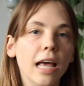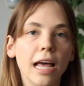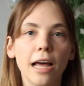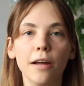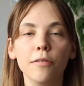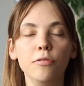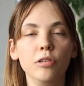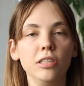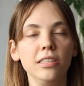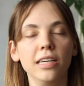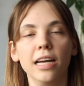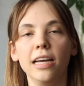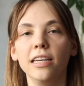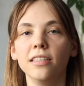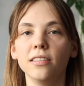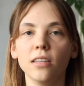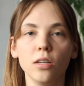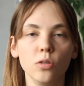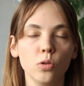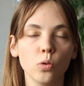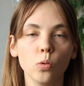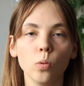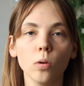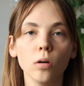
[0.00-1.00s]
every taste
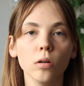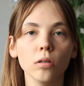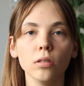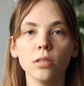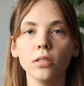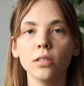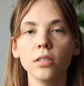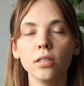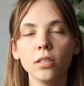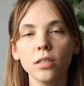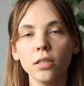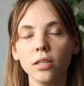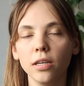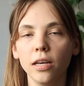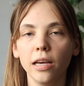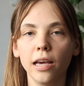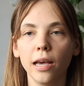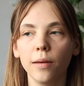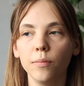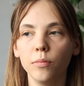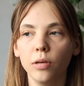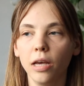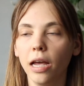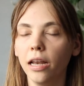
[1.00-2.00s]
that you want. It
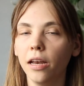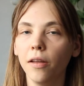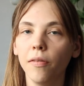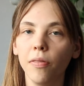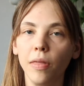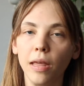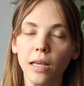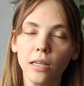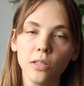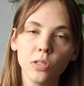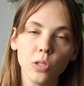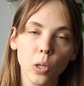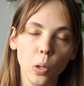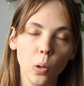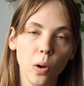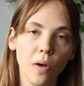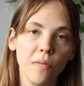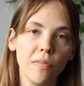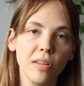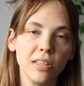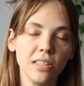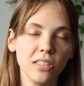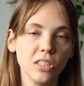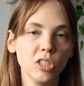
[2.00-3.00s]
can be anything. So
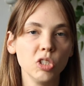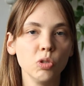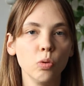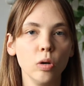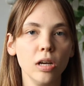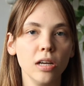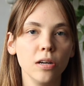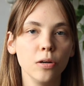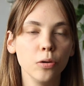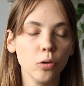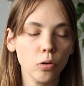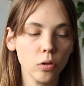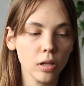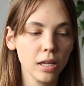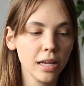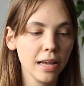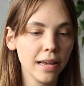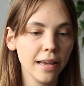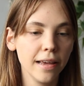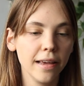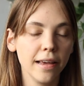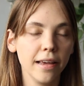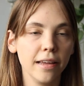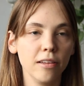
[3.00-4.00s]
I think this is really cool,
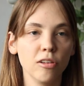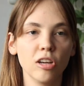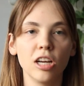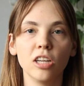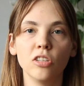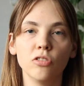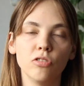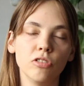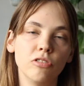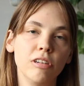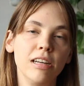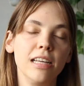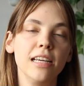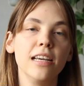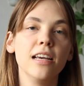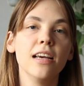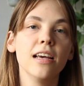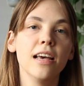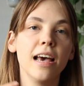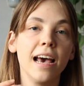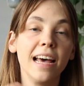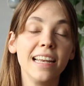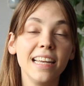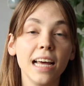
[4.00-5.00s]
and you can just really
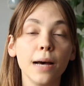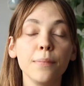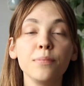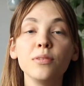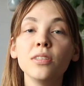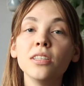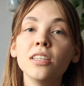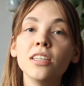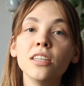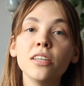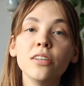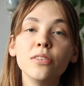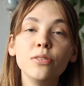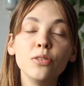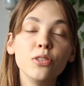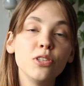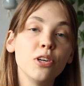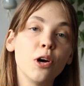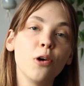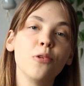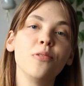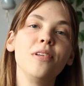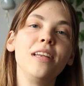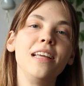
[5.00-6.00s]
adapt to
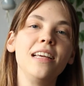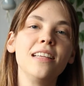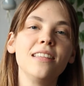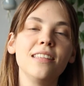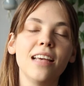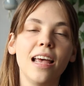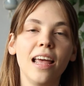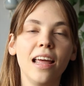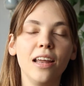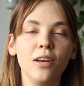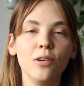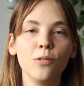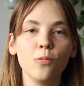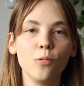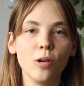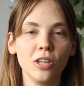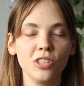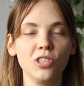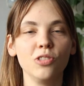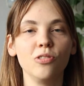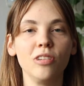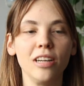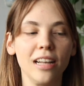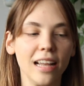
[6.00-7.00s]
your own needs and
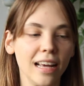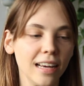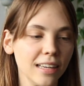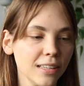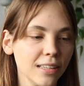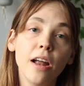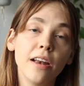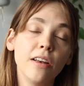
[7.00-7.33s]
what you really like.